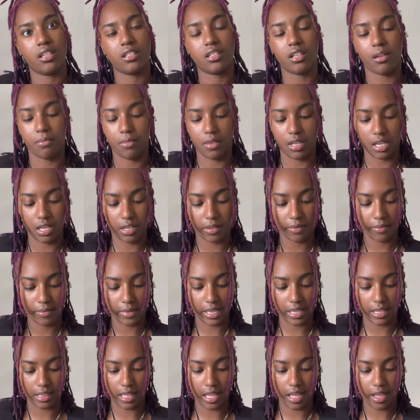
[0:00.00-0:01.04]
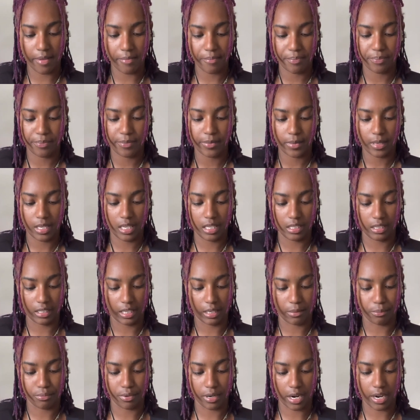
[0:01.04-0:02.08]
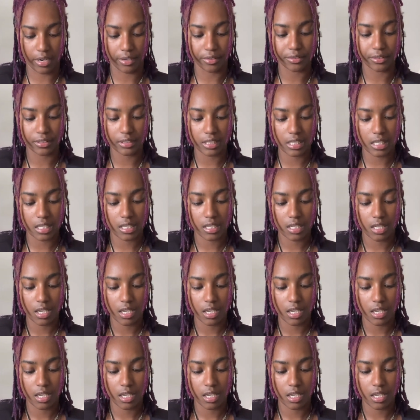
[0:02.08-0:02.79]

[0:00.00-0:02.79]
something like that, in like browns